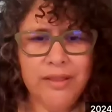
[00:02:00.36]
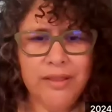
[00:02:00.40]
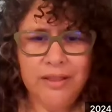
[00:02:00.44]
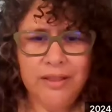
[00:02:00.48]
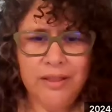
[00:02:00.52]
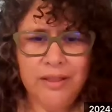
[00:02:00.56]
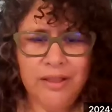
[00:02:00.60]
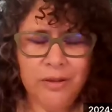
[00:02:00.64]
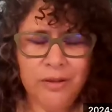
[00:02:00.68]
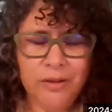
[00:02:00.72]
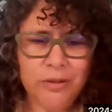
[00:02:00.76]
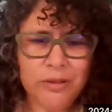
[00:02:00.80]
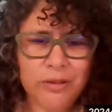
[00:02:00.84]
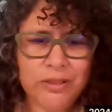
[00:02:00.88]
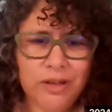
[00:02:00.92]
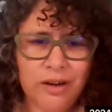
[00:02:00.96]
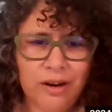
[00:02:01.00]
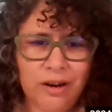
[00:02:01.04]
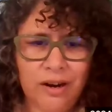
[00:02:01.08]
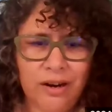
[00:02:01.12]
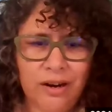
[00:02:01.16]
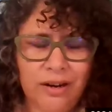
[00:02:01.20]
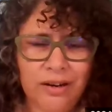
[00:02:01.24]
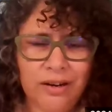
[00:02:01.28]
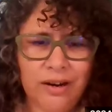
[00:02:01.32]
those
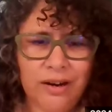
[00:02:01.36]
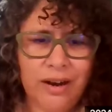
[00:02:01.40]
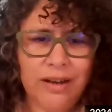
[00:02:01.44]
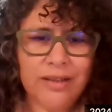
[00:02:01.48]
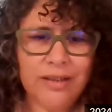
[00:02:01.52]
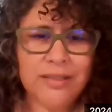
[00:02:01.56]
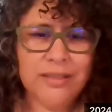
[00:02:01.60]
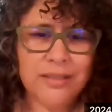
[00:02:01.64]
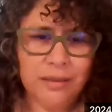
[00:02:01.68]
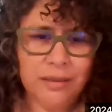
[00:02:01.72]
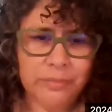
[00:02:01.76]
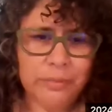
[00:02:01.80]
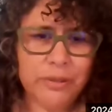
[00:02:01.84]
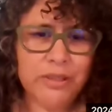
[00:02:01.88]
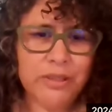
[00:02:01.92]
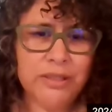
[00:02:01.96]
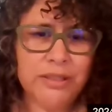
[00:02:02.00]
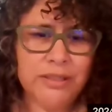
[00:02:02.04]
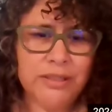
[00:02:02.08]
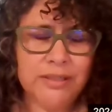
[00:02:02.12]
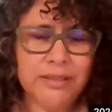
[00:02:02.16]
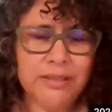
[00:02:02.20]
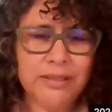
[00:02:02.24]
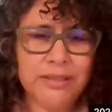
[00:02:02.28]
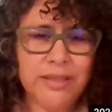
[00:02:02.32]
are
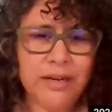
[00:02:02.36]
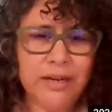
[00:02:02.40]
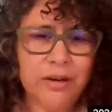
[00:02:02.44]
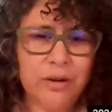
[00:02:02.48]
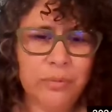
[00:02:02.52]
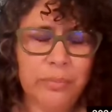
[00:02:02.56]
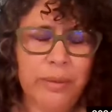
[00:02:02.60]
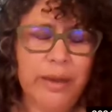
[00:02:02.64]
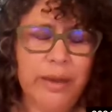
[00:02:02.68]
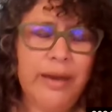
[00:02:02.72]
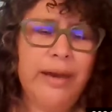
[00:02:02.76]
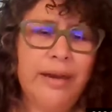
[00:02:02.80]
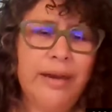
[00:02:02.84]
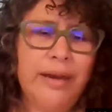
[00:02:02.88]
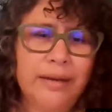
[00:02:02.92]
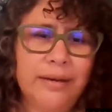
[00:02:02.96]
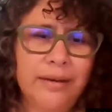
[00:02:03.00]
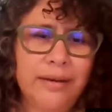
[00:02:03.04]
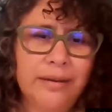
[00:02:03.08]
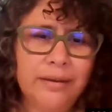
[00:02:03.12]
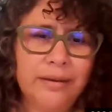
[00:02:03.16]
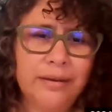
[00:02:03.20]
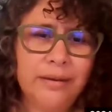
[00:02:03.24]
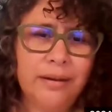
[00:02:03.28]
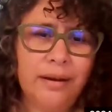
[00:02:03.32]
assumptions that are
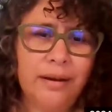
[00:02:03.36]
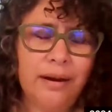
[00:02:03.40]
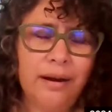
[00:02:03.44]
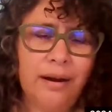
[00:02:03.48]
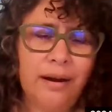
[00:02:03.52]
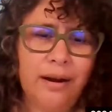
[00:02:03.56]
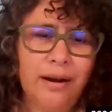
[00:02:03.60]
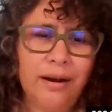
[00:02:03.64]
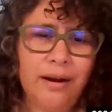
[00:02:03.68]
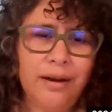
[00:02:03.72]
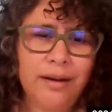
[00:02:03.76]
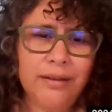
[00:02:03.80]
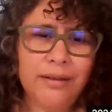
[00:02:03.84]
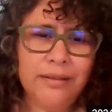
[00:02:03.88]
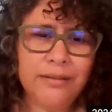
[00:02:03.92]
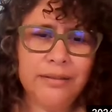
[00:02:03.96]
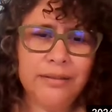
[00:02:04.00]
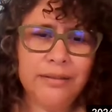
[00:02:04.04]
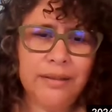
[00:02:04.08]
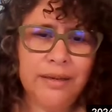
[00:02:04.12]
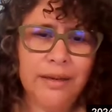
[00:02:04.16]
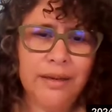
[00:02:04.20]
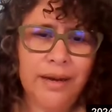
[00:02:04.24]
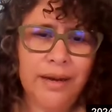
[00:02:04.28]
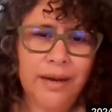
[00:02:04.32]
made
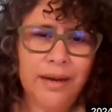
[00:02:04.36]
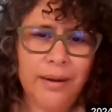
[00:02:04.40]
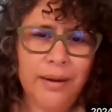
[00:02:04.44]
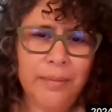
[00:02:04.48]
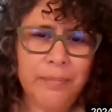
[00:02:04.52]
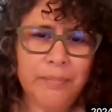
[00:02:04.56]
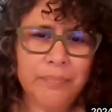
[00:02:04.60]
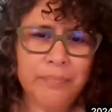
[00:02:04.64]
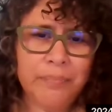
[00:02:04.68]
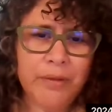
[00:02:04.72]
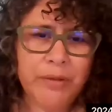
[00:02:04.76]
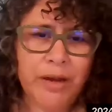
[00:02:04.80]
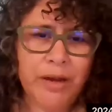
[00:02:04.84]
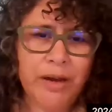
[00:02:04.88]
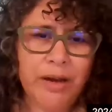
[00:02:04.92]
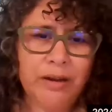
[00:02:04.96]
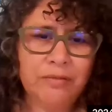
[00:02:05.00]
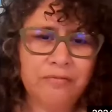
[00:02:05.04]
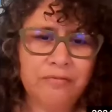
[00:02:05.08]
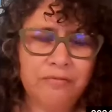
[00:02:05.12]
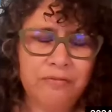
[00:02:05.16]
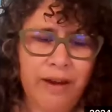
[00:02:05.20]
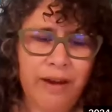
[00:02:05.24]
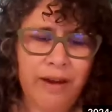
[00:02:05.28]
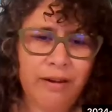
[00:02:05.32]
on um,
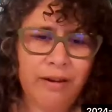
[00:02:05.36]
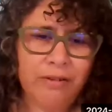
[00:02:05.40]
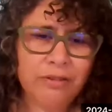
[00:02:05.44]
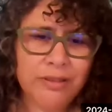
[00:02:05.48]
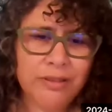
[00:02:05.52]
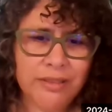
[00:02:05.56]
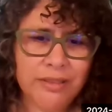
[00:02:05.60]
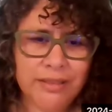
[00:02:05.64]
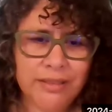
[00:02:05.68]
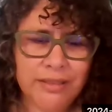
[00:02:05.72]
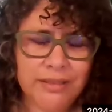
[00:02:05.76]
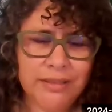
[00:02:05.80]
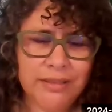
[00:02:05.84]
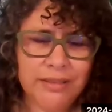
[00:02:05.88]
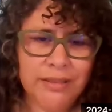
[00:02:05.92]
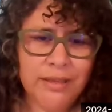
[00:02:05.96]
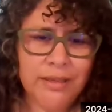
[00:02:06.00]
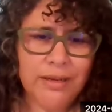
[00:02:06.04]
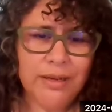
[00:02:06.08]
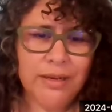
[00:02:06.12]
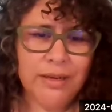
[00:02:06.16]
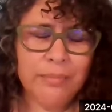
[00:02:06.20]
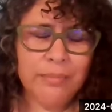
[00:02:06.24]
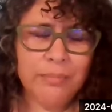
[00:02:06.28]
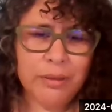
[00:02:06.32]
unfounded
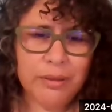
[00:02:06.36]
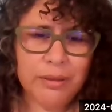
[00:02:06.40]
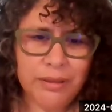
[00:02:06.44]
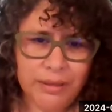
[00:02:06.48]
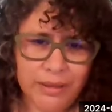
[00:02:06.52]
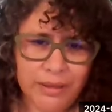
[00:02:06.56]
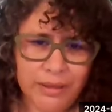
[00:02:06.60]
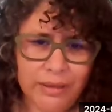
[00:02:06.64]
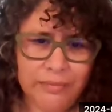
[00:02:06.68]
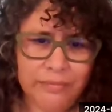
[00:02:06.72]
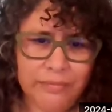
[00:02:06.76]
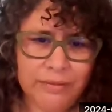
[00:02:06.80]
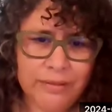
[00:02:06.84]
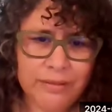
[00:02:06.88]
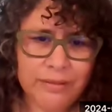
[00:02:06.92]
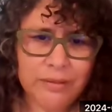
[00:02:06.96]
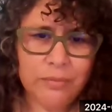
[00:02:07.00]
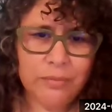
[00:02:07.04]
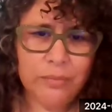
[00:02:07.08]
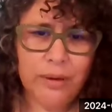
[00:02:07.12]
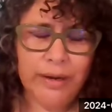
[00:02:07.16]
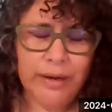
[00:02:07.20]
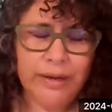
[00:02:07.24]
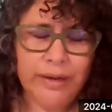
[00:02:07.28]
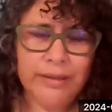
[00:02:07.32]
beliefs,
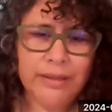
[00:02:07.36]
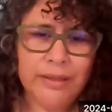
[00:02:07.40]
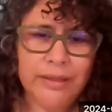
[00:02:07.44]
right?